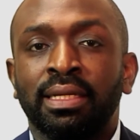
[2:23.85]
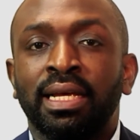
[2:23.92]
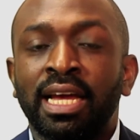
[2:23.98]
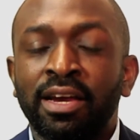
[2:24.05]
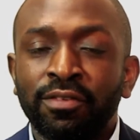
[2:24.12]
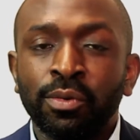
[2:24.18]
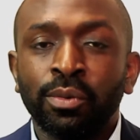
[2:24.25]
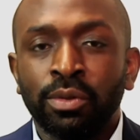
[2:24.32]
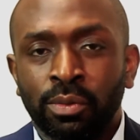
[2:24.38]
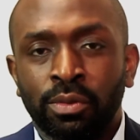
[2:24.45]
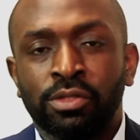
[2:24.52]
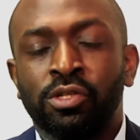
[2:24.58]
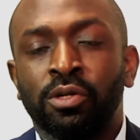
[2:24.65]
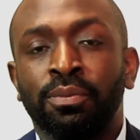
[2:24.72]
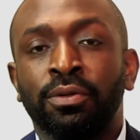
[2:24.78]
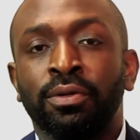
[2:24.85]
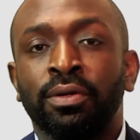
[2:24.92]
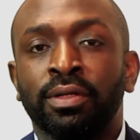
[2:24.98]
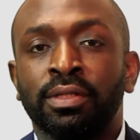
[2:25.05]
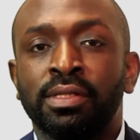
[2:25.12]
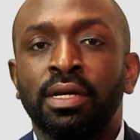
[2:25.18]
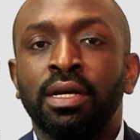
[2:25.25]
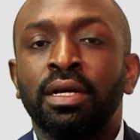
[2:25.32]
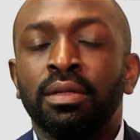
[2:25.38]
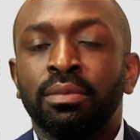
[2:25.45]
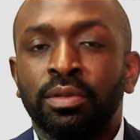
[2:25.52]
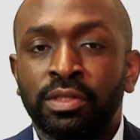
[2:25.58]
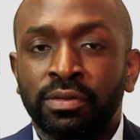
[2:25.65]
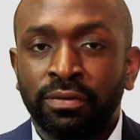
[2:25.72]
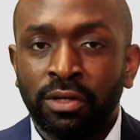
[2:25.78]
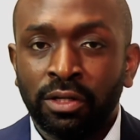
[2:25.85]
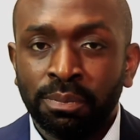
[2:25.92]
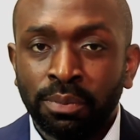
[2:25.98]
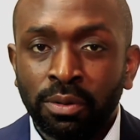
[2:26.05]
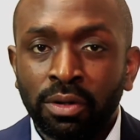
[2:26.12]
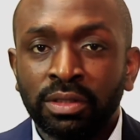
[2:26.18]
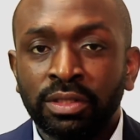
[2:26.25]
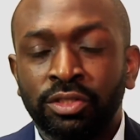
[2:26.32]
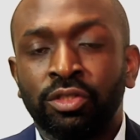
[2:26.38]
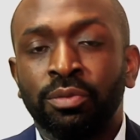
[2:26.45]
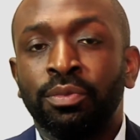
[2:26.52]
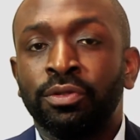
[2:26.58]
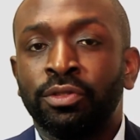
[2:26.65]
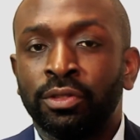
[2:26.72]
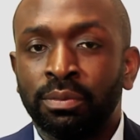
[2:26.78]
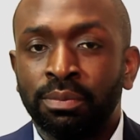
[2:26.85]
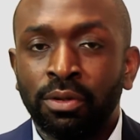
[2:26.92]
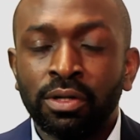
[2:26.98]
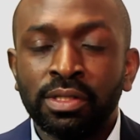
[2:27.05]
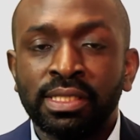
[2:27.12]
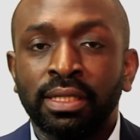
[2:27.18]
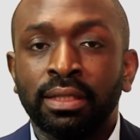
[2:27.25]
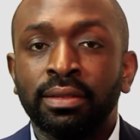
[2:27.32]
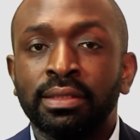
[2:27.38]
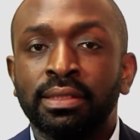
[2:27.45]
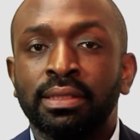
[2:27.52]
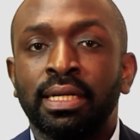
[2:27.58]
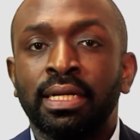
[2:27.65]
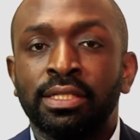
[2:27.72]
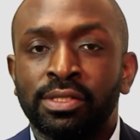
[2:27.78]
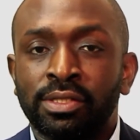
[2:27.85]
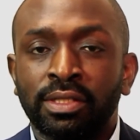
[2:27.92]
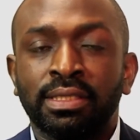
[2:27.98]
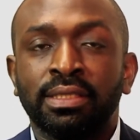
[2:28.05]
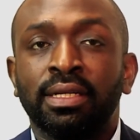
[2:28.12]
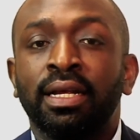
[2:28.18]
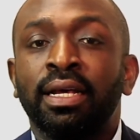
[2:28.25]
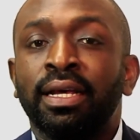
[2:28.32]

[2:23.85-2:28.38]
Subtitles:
Everyone wants your product, but you've got poor distribution, poor sales, and such.